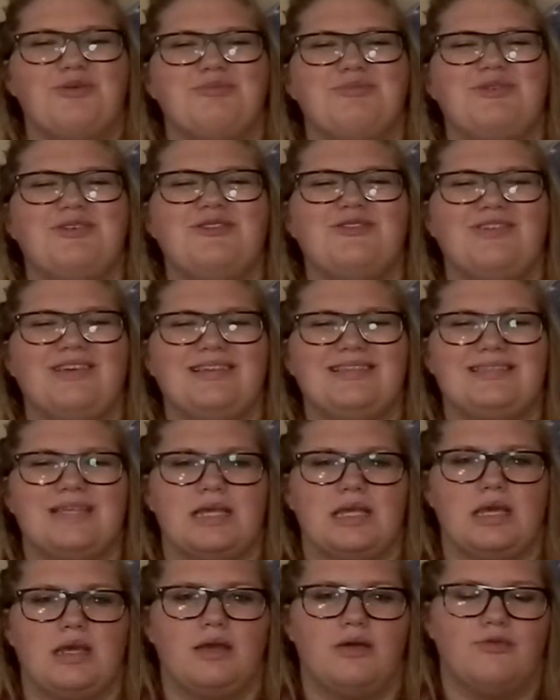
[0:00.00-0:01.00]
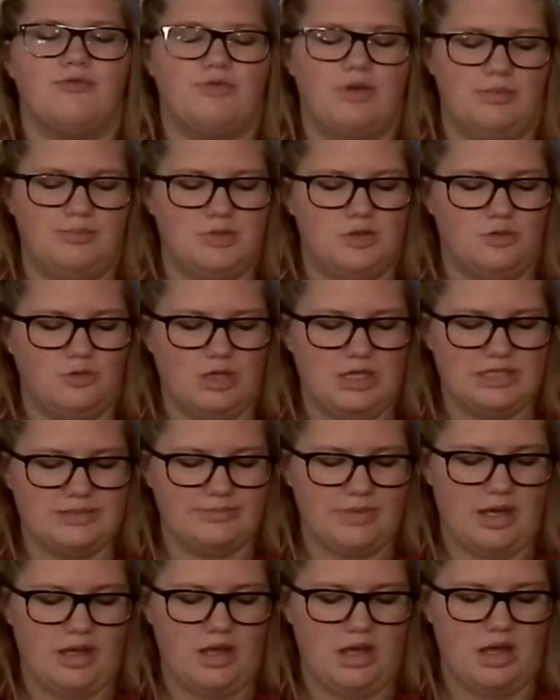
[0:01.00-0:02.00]
movie ticket from the, Maze,
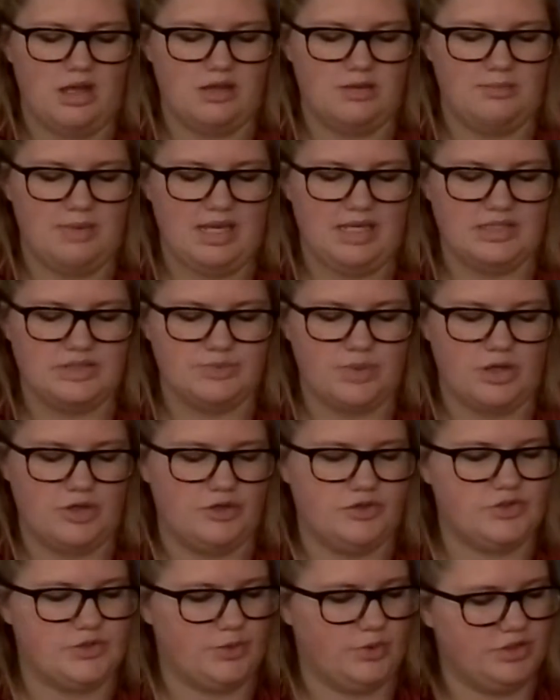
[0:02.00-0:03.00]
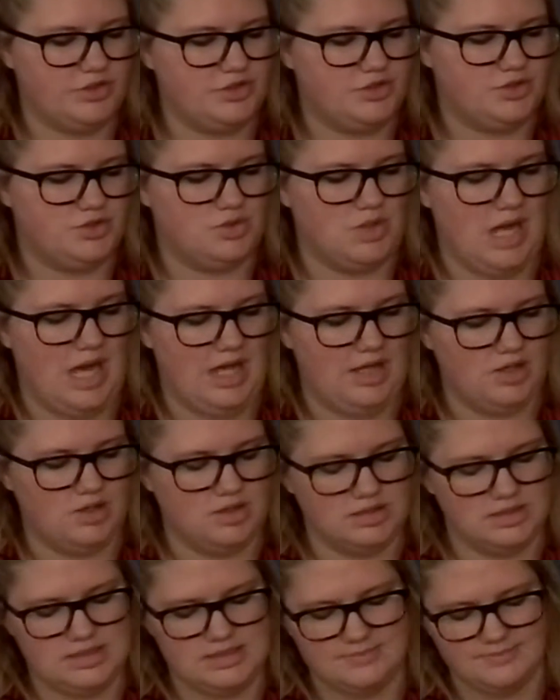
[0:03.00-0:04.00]
uh, the Maze Runner Scorch
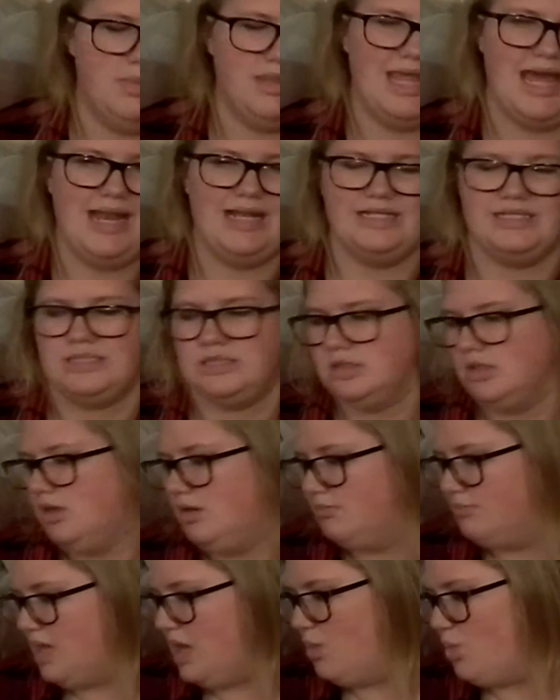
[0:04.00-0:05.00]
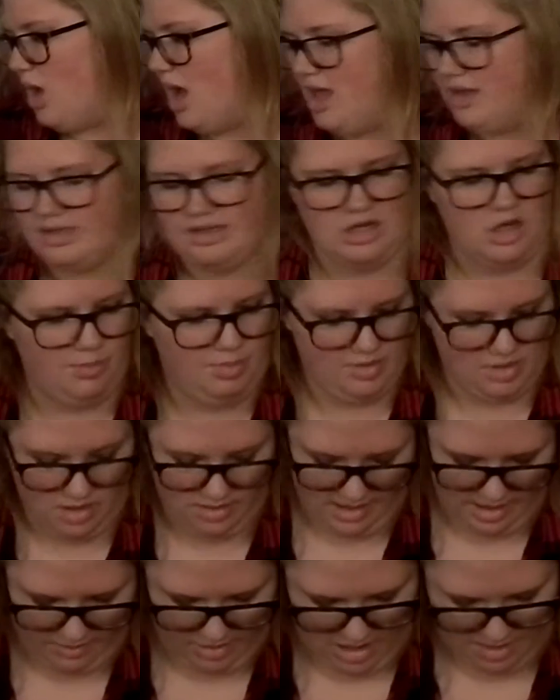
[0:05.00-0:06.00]
Trials. That is my wallet. I'll put all
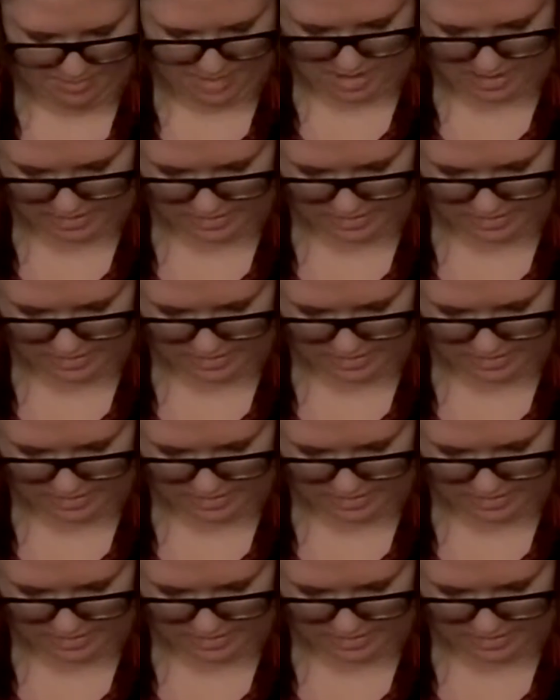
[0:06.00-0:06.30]
that crap back in